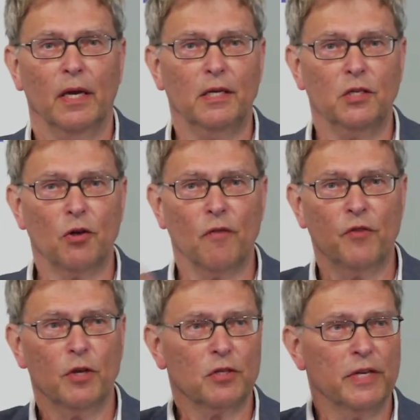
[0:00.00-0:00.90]
It is
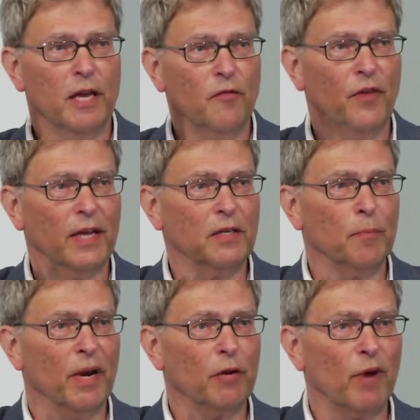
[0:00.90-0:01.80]
obviously
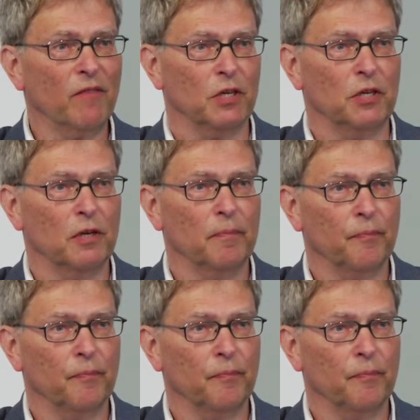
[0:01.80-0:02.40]
affected by gravity,